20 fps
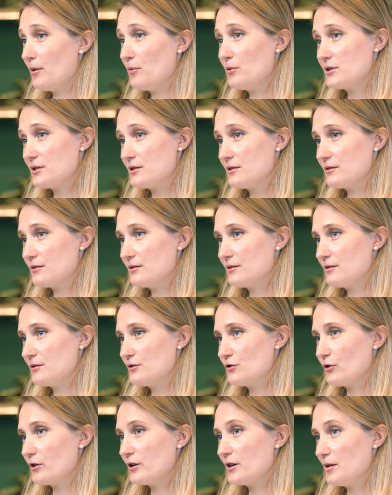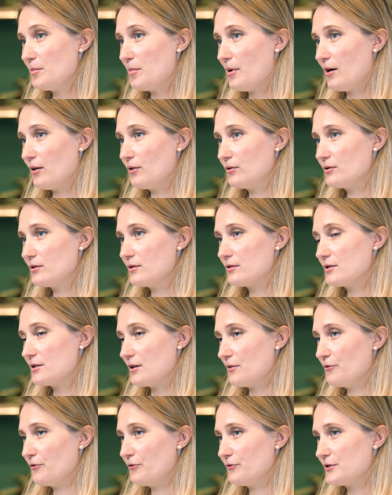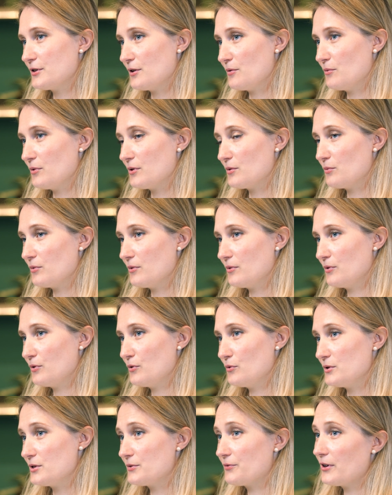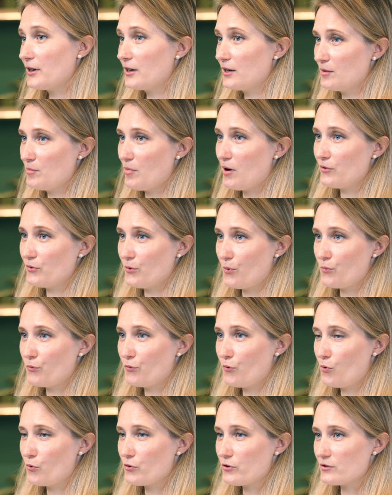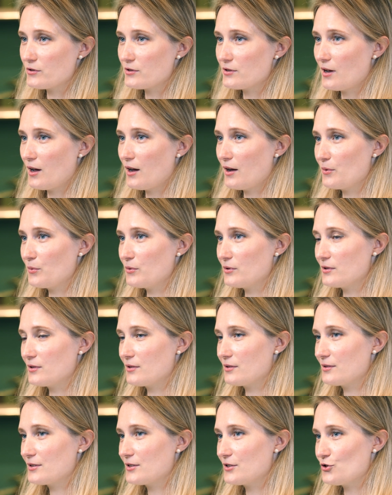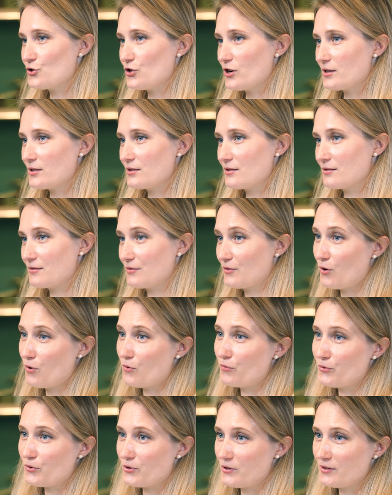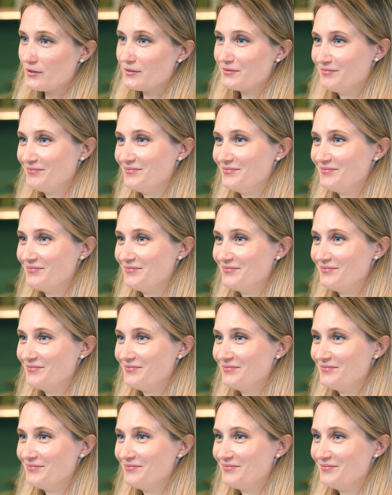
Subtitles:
I was talking about someone who is thinking about Northcoders, I would suggest go for it.